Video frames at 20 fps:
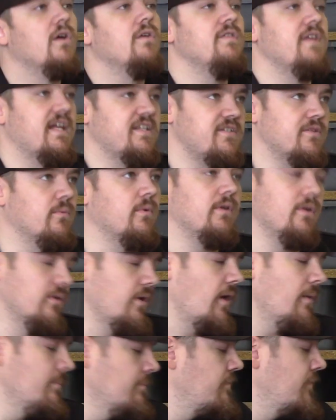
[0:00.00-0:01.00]
That's the
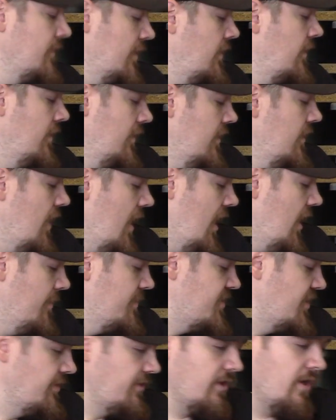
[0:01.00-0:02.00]

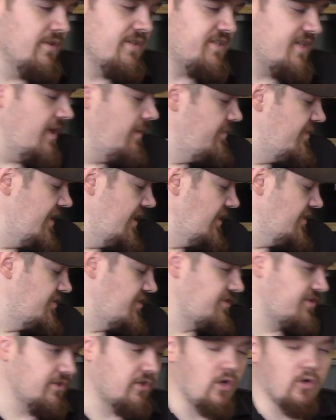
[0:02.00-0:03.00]
one. So they're all the same thing. It's
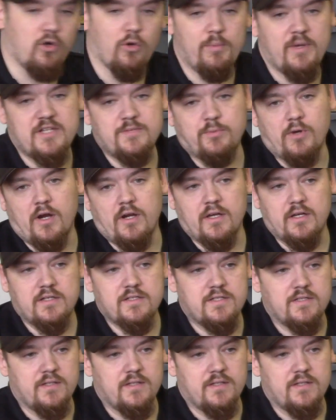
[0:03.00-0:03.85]
just a cocoa-based product.